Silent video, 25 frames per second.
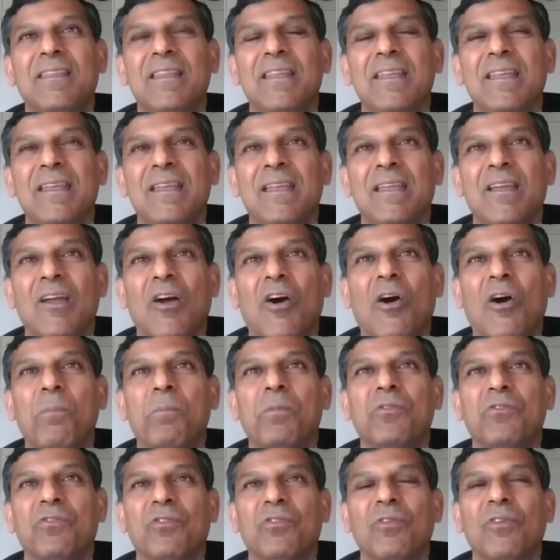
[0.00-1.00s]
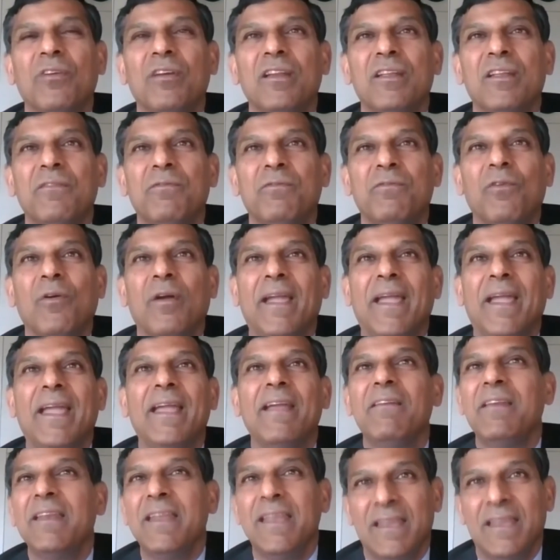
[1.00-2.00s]
the opportunity for
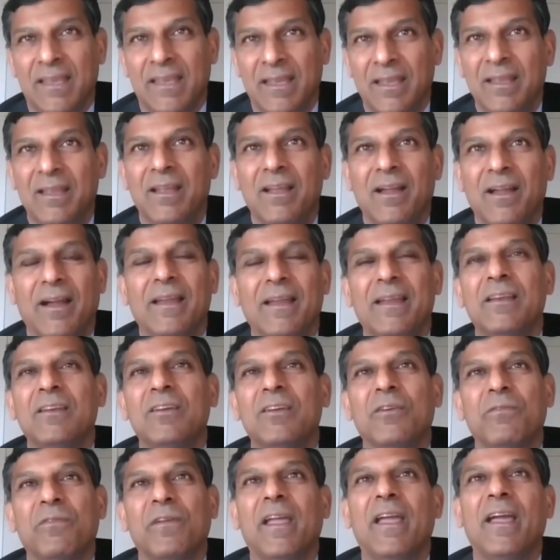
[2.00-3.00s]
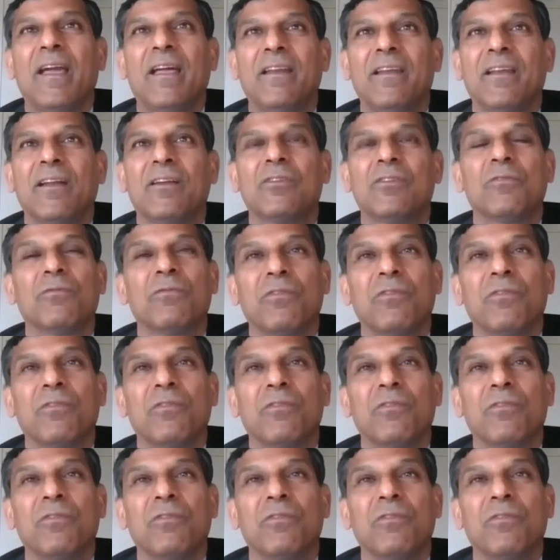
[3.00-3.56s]
any kind of area to